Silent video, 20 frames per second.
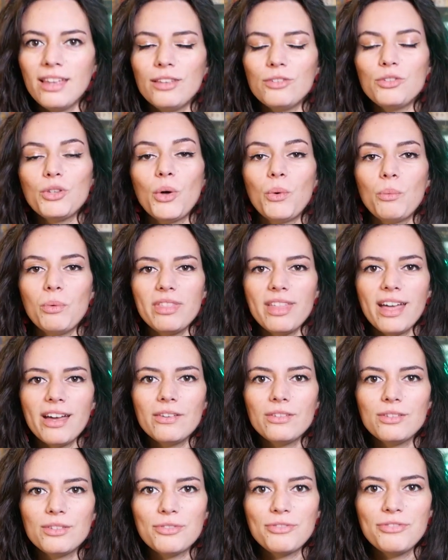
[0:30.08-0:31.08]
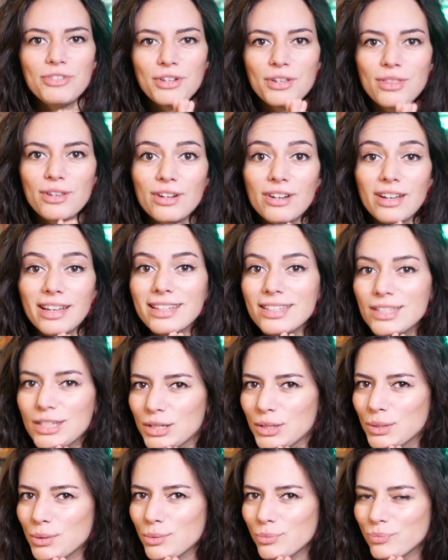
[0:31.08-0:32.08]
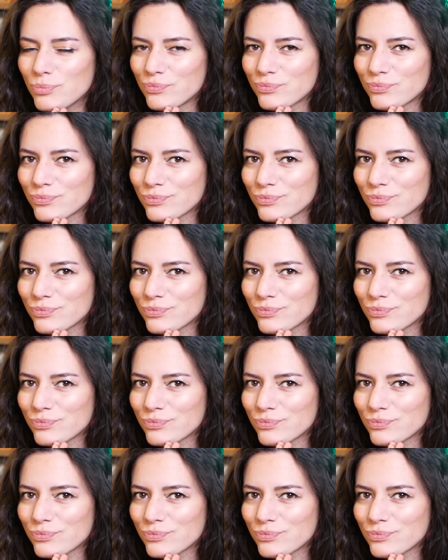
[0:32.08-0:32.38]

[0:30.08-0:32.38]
So without further ado,